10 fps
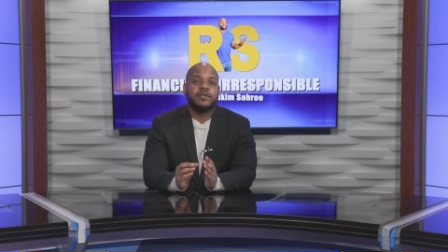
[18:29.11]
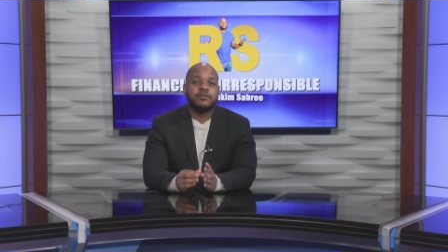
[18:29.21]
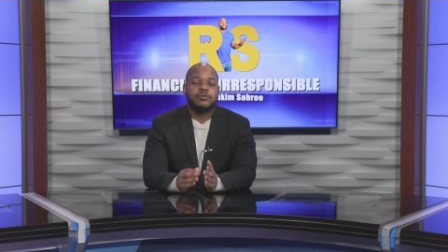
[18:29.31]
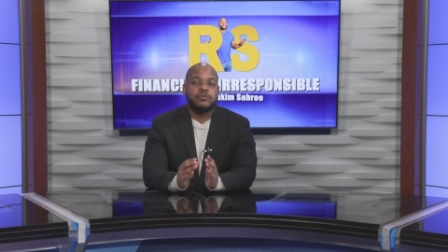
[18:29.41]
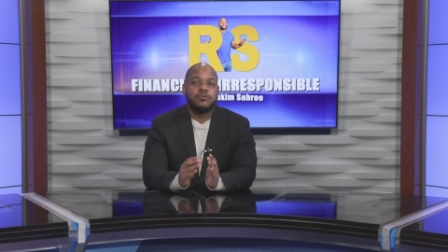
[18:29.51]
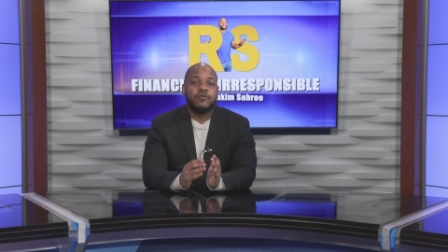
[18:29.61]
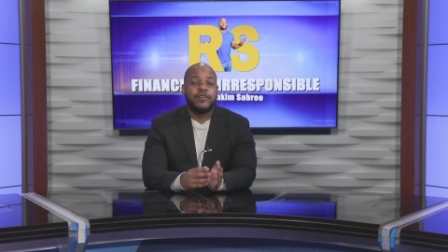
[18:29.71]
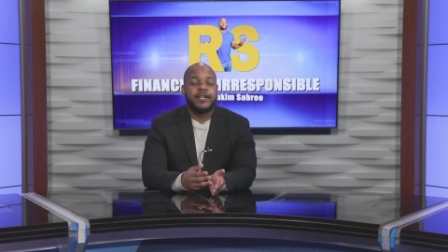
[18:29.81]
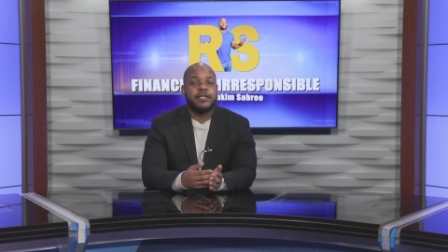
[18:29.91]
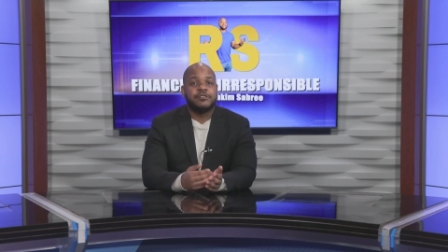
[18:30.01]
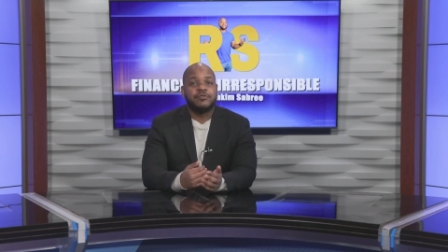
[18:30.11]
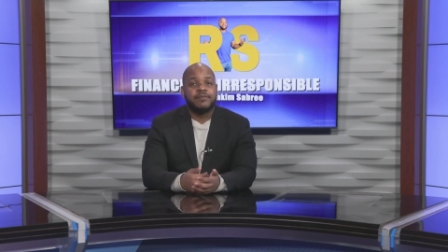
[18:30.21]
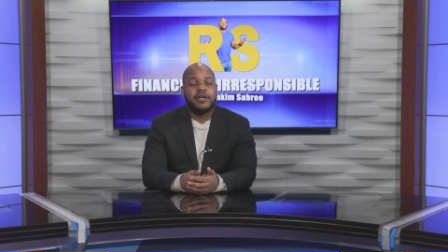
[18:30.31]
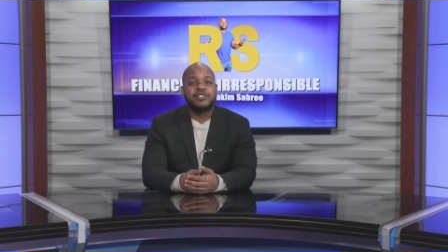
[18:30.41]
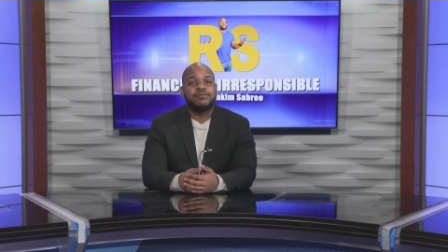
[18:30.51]
to financial
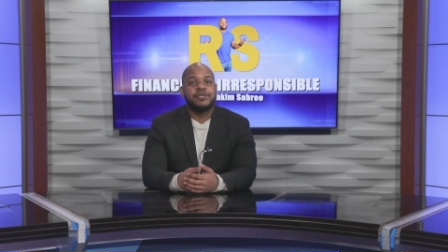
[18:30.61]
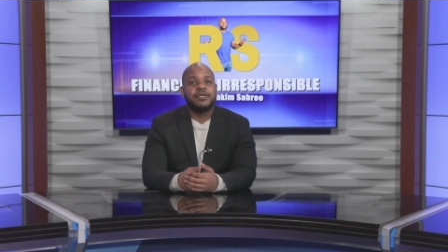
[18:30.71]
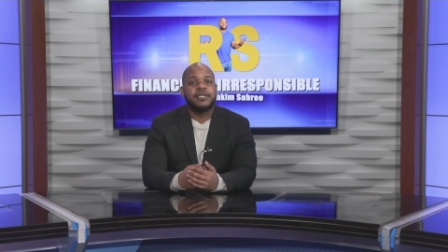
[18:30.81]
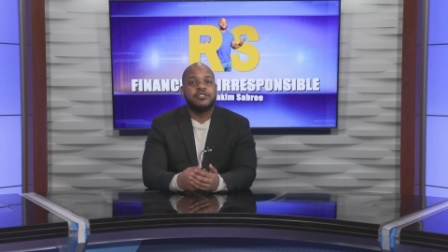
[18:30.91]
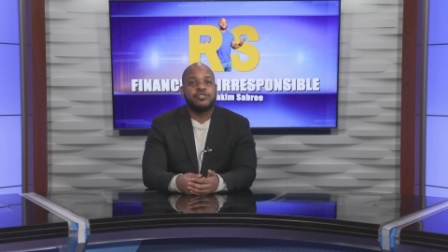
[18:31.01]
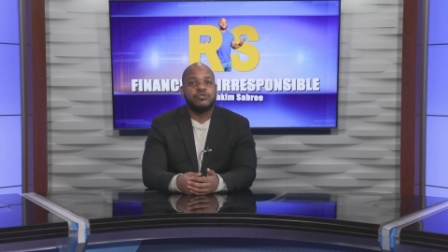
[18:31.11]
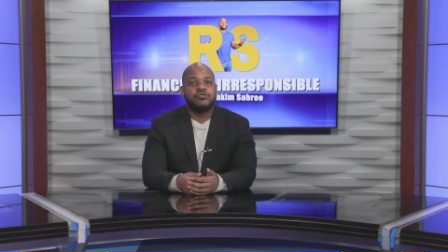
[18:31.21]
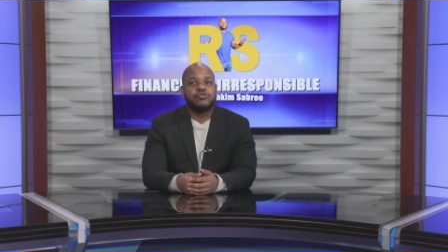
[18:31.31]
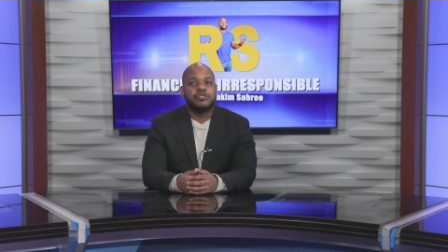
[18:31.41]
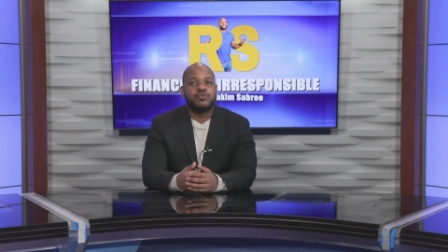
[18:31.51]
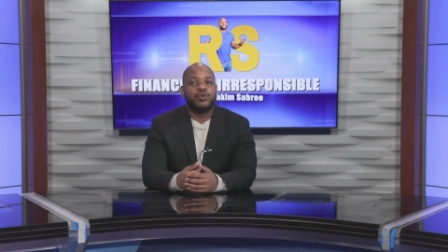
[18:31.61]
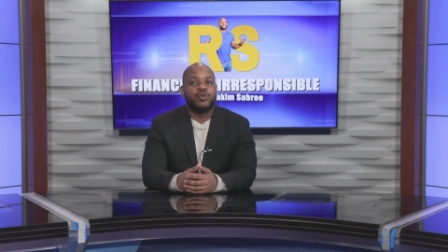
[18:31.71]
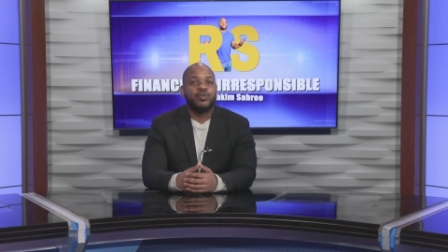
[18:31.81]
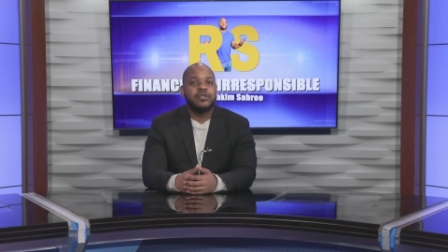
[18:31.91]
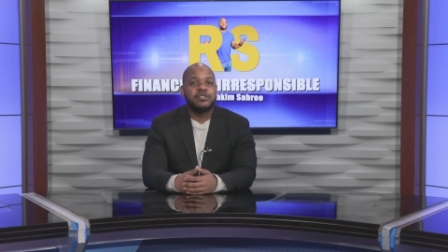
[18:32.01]
enmeshment in children, where
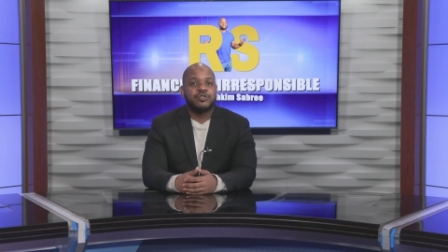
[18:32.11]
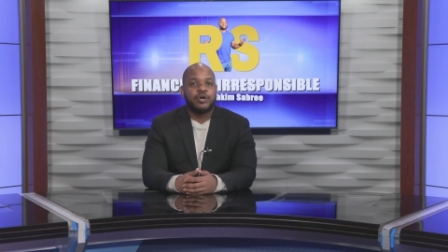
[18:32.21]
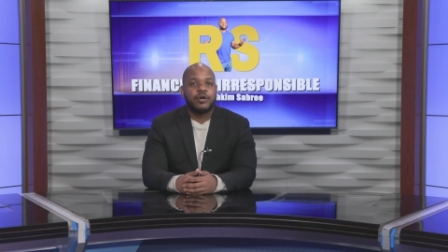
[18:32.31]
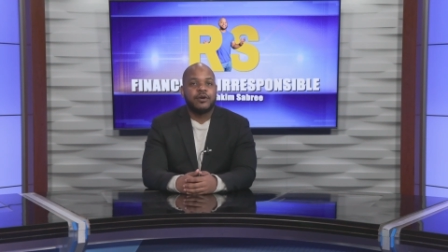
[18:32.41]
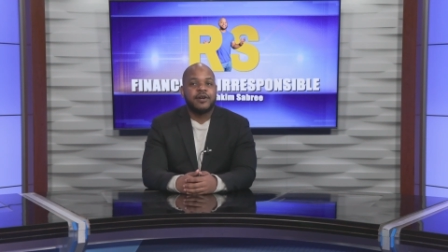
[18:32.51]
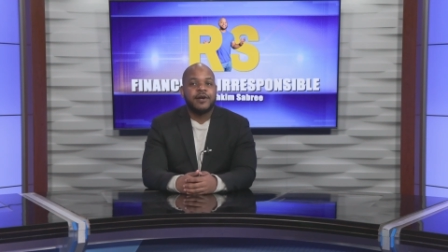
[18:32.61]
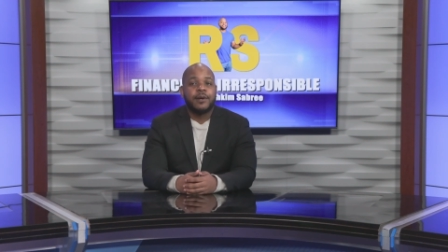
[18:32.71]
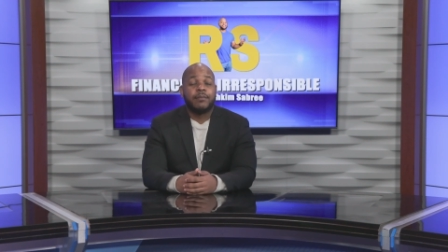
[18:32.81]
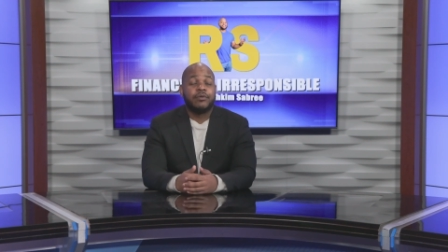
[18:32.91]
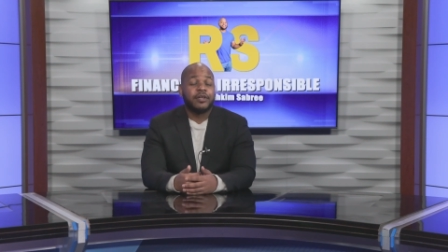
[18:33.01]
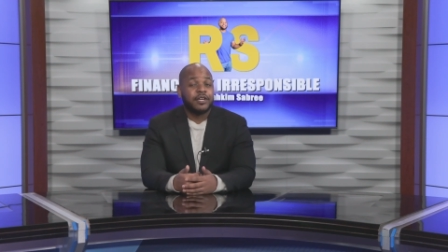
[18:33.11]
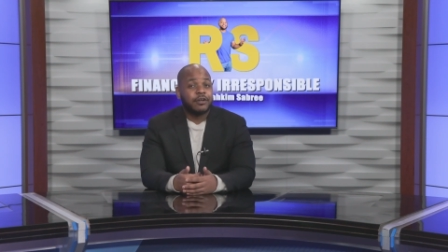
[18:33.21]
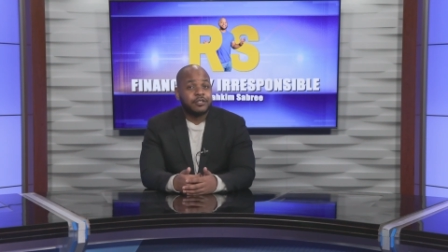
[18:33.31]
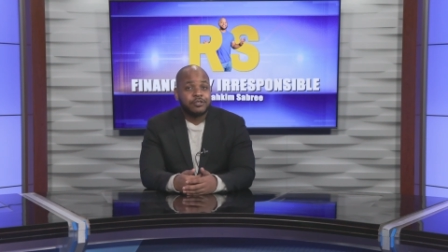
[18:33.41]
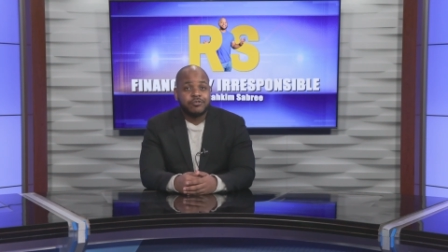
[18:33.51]
we start bringing
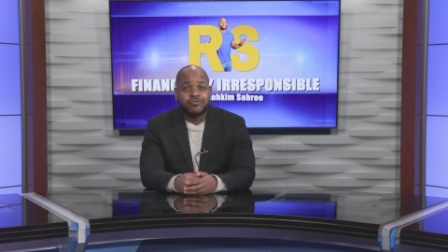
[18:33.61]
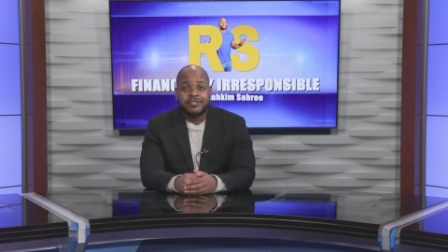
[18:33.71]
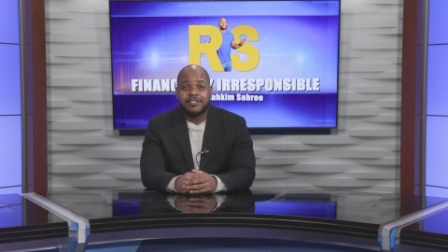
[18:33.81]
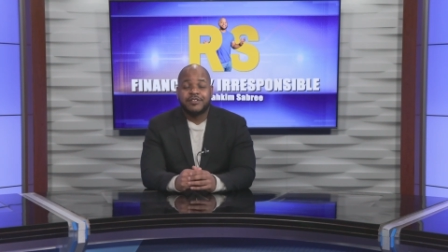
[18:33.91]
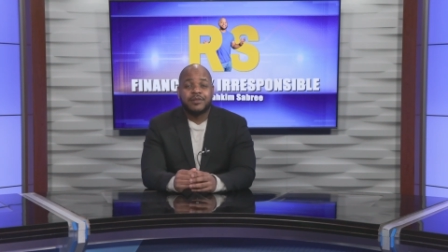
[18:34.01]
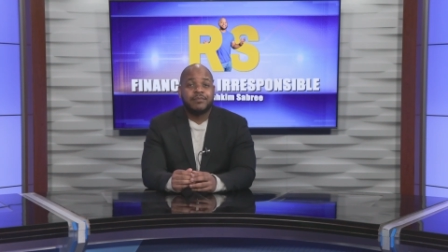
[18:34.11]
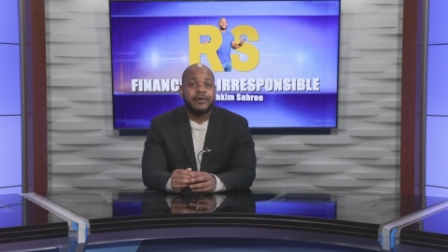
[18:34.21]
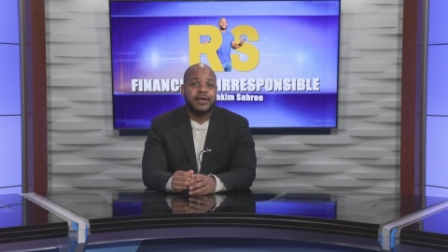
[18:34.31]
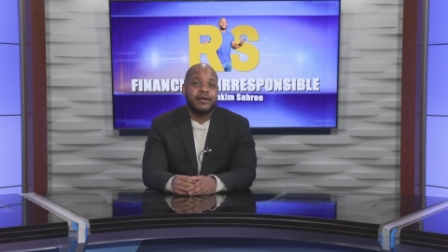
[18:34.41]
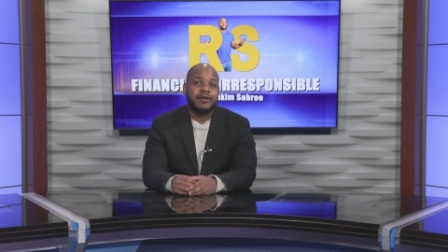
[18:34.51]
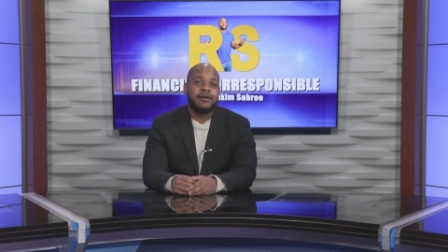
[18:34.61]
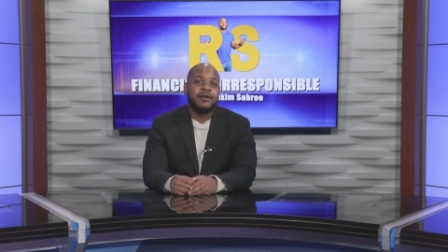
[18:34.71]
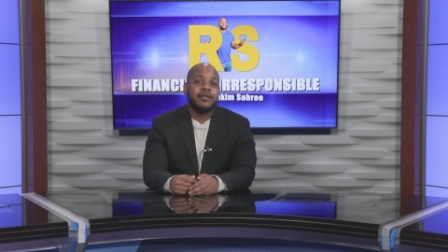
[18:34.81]
our children to the bank,